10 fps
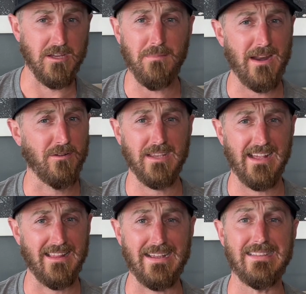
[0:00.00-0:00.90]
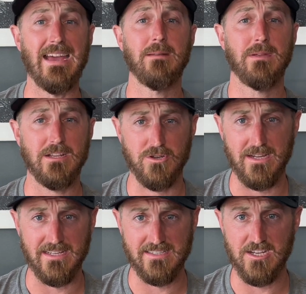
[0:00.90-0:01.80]
You might only get like a 10-minute
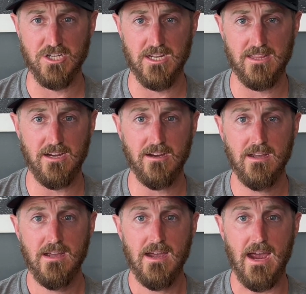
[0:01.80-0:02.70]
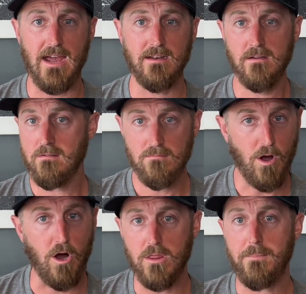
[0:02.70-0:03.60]
training session in there. And
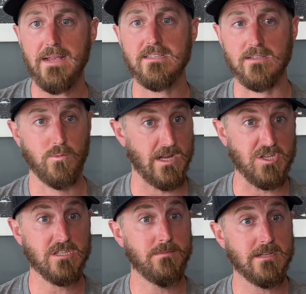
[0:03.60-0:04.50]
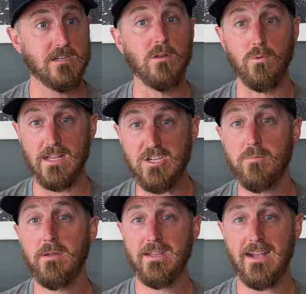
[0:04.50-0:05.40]
all the basics, what I just mentioned, the
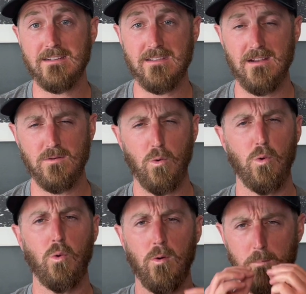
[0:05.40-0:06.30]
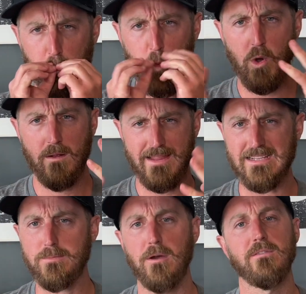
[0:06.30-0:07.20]
relationship building exercise,
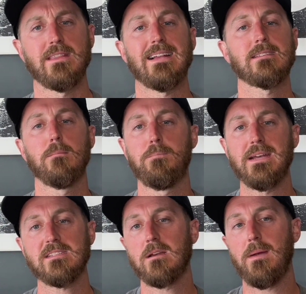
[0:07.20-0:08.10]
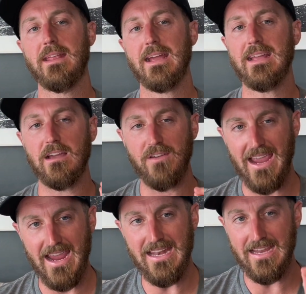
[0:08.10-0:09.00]
that's perfect. That's the best command I can give
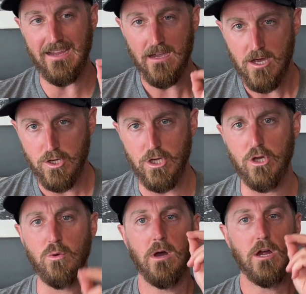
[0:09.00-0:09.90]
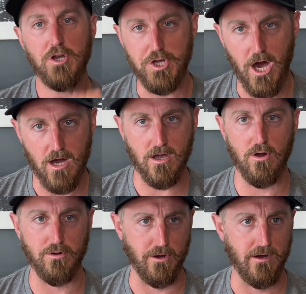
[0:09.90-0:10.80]
any new dog
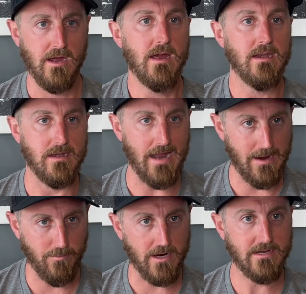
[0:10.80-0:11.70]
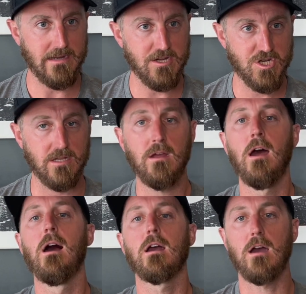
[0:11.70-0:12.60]
owner. Name recognition,
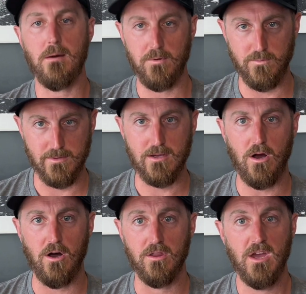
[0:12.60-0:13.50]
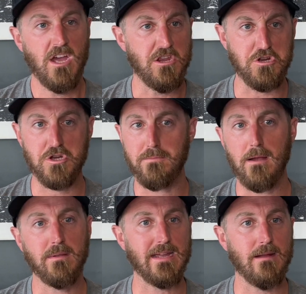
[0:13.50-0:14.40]
come when called. You should be
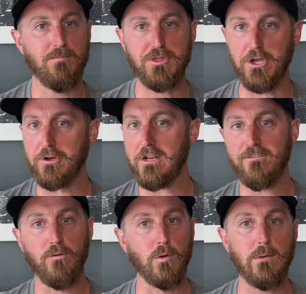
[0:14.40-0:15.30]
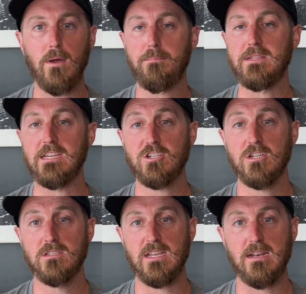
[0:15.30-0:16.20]
able to get 30 to 40
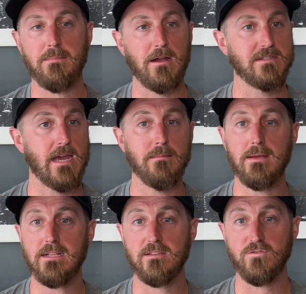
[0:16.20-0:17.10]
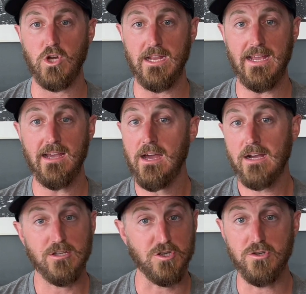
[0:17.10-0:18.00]
repetitions in about 10 minutes of training
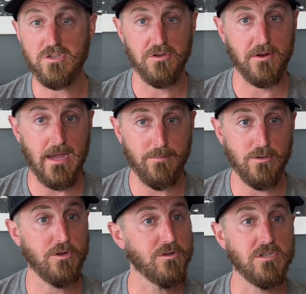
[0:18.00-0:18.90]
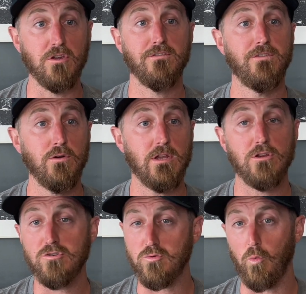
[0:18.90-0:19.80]
because you're using your kibble, you're using your food, and
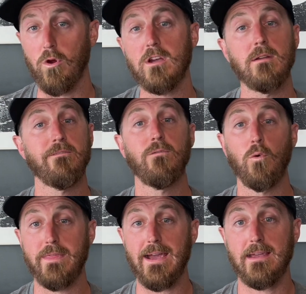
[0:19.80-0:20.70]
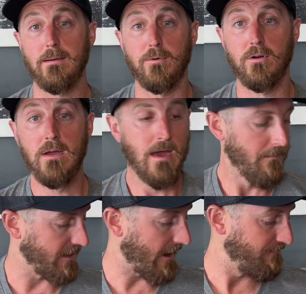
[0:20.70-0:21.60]
you're just working them for that kibble.
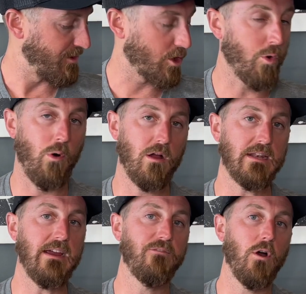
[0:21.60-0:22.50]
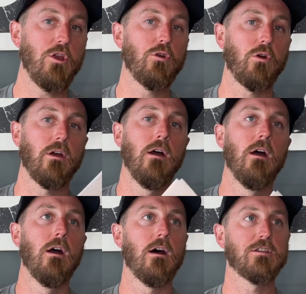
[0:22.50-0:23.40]
But yeah, the quality of your
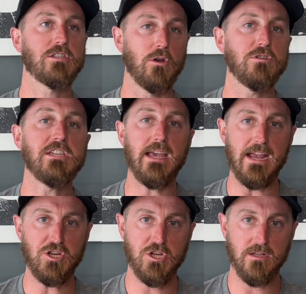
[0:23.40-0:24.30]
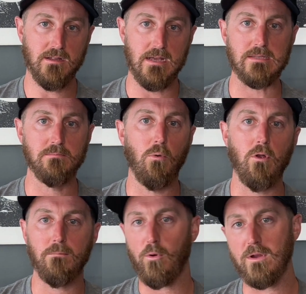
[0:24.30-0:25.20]
association is more
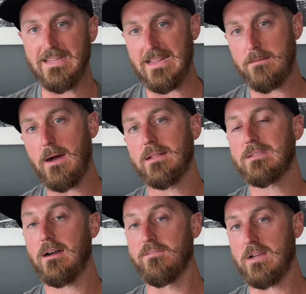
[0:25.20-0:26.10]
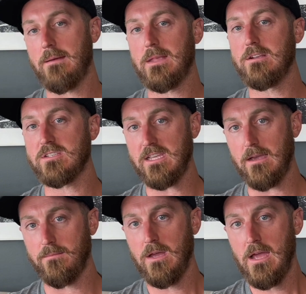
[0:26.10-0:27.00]
important than the amount of time that you see
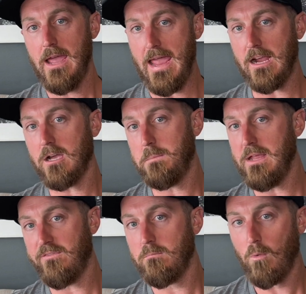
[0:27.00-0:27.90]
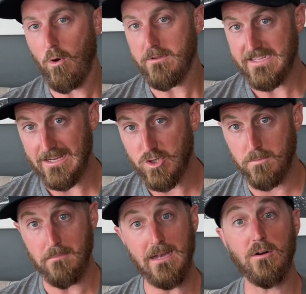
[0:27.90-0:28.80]
him. It could be even more
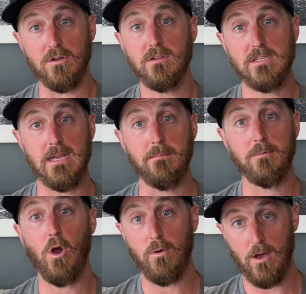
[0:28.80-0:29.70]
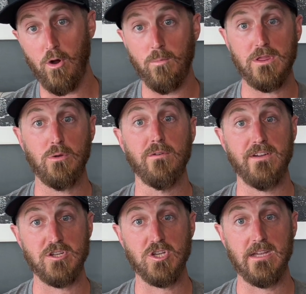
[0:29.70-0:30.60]
detrimental to him going home with you
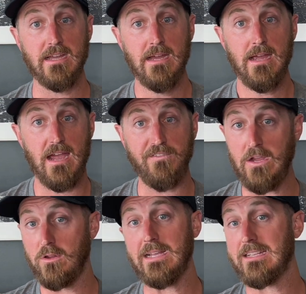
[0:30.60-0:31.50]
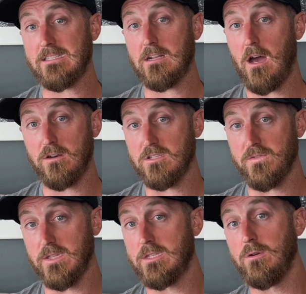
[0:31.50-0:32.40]
eventually if he only gets the cuddles
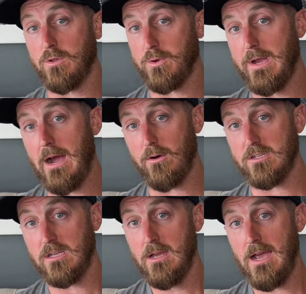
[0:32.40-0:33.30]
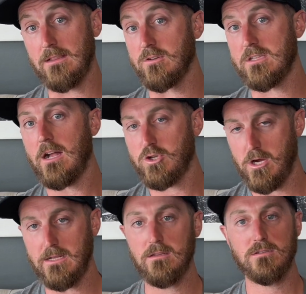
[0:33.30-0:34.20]
for the 2 to 3 hours. And there's not
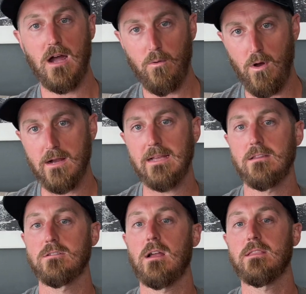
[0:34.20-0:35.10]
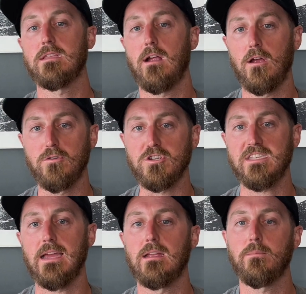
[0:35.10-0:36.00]
training, there's not walking, there's not the
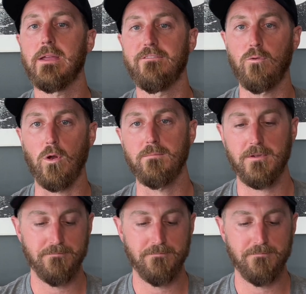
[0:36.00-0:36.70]
understanding being formed.